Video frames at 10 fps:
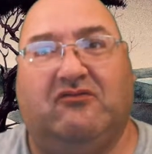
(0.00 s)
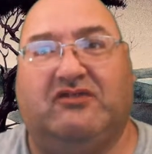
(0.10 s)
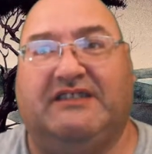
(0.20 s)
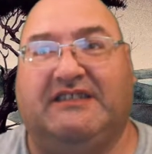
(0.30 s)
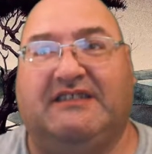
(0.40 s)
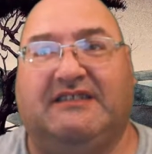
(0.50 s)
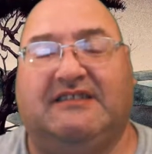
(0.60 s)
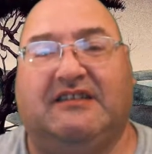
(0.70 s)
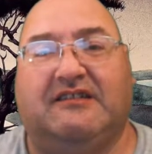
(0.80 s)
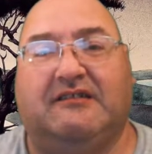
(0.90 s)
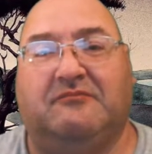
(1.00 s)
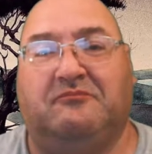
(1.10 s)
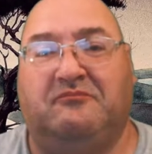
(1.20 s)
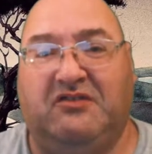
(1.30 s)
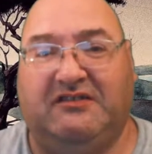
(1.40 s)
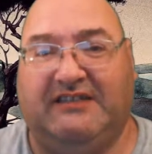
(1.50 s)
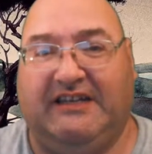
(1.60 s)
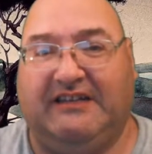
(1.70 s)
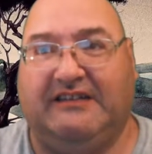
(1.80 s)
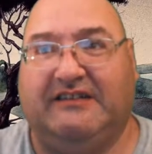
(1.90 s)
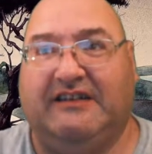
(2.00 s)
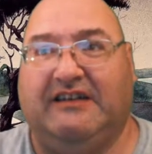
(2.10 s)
which is music.